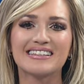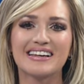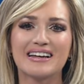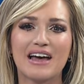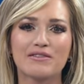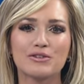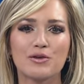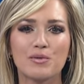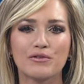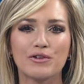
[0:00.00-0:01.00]
Diana
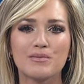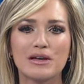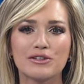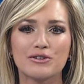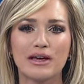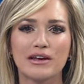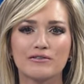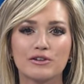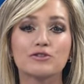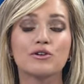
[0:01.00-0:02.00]
Avigdor, portfolio manager and head
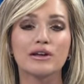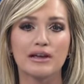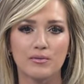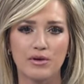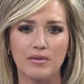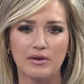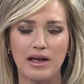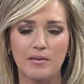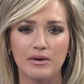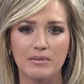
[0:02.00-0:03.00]
of trading at Barometer Capital